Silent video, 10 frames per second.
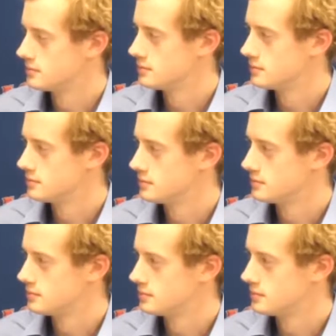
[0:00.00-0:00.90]

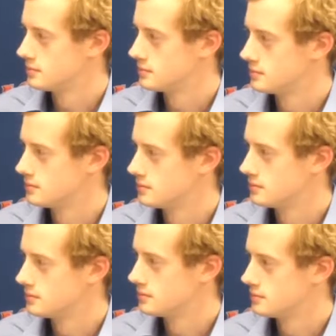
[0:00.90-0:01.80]

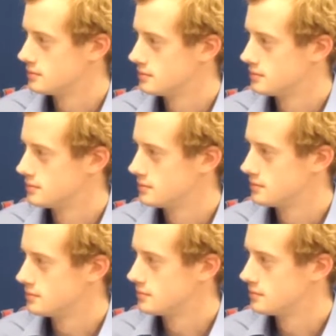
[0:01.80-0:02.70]

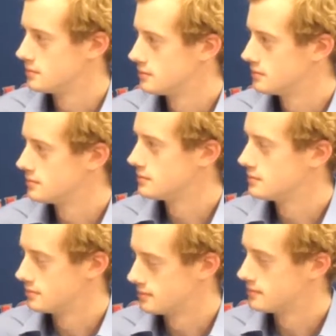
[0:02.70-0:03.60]

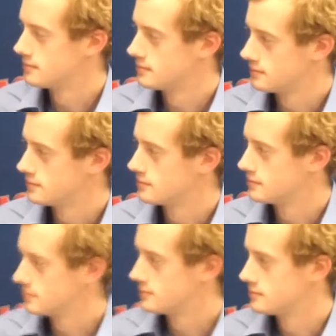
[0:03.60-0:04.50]

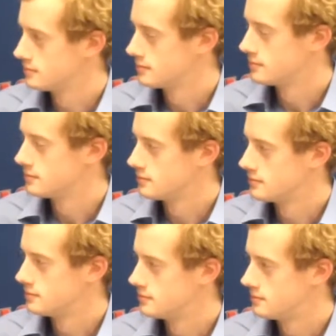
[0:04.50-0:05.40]

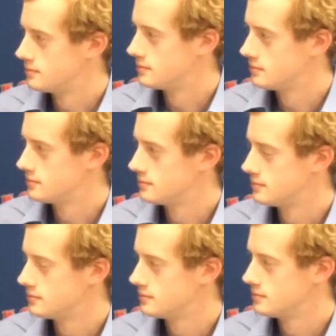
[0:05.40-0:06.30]

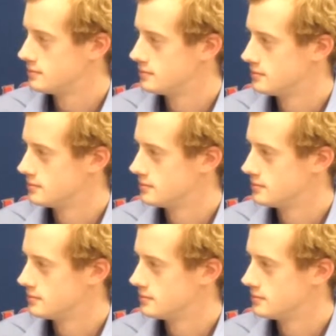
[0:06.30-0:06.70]
The person shown says nothing.